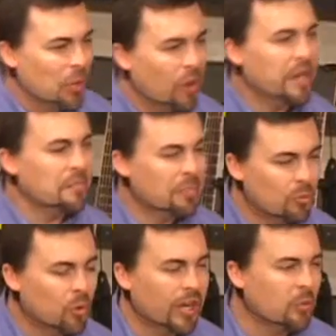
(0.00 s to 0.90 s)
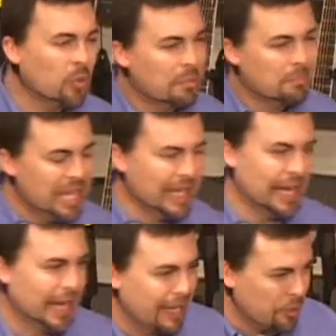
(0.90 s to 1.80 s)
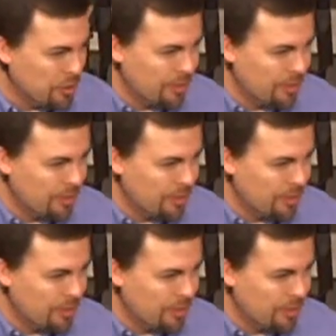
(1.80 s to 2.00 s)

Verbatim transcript: what it, what it would be like